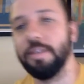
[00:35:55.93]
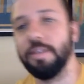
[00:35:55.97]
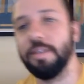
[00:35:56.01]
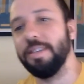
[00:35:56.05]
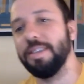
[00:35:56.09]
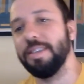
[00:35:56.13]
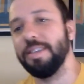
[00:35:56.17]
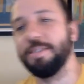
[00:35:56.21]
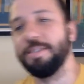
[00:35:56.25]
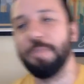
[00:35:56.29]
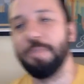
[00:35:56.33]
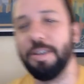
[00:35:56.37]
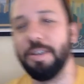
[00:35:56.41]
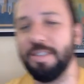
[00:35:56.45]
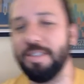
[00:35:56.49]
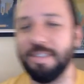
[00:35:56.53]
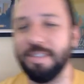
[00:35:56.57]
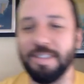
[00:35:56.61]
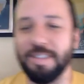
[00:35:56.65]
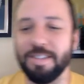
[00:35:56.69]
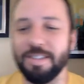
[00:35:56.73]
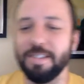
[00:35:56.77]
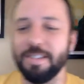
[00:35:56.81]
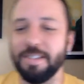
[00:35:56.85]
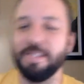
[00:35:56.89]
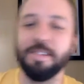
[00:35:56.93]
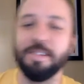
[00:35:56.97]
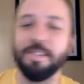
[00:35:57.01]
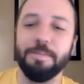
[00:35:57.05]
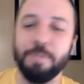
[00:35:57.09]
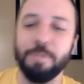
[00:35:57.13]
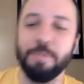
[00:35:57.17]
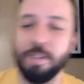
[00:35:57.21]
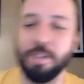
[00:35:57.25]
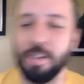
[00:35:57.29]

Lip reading: experience this at some point.